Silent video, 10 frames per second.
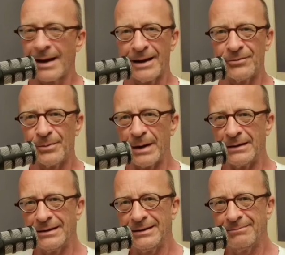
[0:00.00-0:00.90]
Hi,
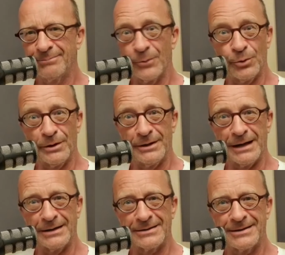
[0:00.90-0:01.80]
everybody. Uli and
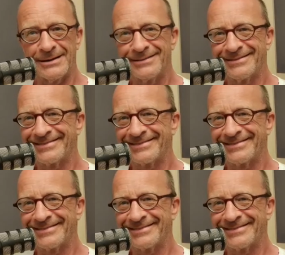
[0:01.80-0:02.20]
Alex here.